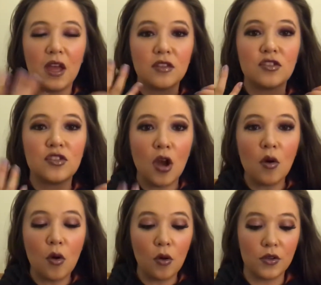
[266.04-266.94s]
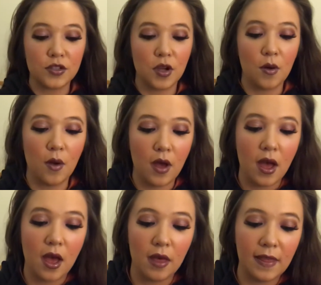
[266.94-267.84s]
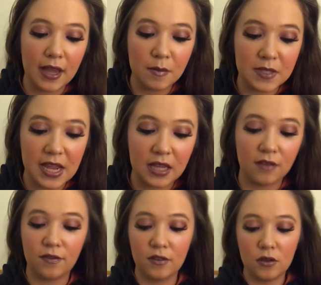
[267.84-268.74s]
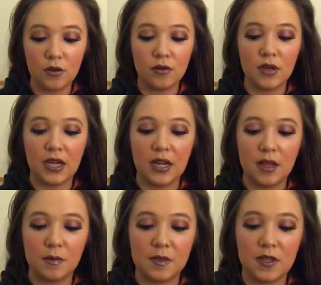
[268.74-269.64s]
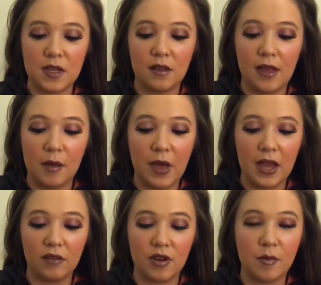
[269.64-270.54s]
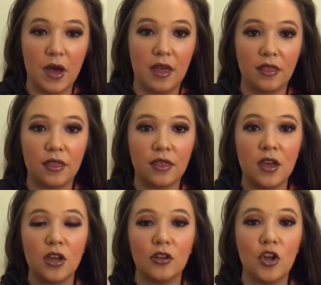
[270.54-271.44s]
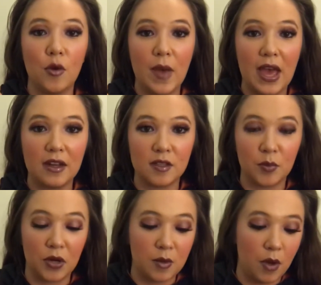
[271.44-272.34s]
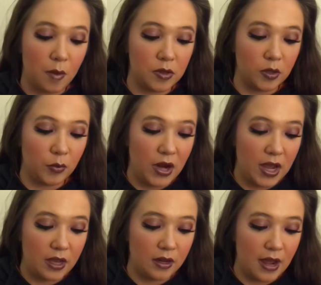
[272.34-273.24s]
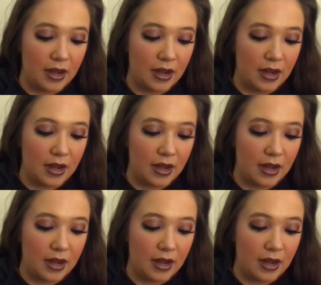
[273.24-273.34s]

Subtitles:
So cool. So like I'm saying, if you get an Ipsy glam bag every month, Nomad is a pretty popular brand.